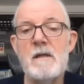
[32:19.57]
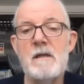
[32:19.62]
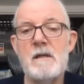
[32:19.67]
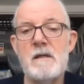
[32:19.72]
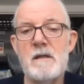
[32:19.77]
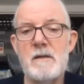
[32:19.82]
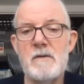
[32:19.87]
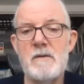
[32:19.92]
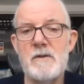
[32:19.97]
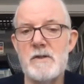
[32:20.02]

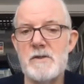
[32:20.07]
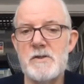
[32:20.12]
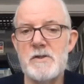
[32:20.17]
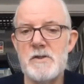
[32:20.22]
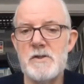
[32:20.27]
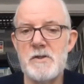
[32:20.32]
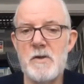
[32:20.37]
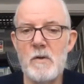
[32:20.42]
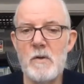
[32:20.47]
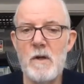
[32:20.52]
Uh, there's
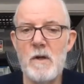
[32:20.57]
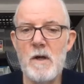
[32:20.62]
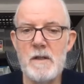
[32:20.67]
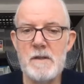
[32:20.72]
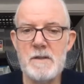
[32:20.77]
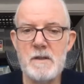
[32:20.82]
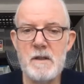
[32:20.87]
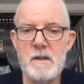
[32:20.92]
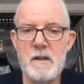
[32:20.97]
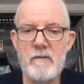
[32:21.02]
just no
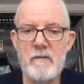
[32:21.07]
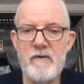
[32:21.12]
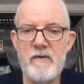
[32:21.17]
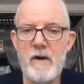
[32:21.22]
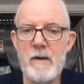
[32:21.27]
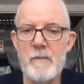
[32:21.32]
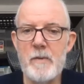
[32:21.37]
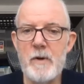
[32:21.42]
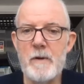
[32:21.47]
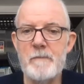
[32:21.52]
loss in the
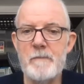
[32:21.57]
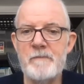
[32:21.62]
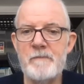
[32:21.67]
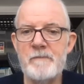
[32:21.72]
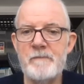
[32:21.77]
fiber.